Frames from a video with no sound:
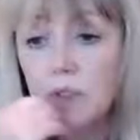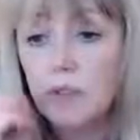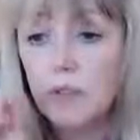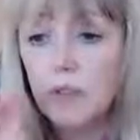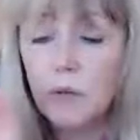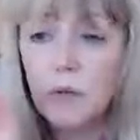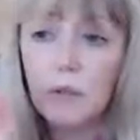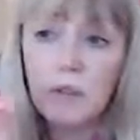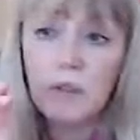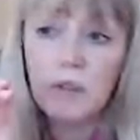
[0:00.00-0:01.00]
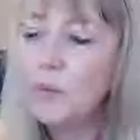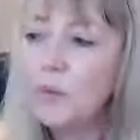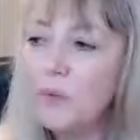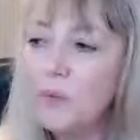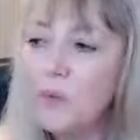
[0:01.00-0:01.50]
So
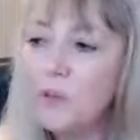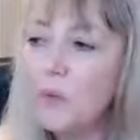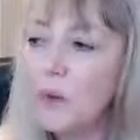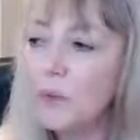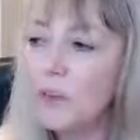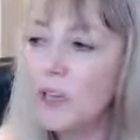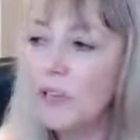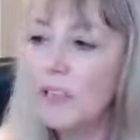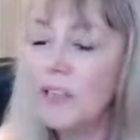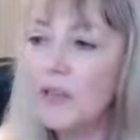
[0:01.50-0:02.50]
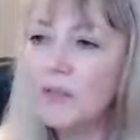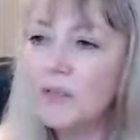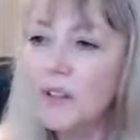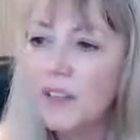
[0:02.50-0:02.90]
with your website, like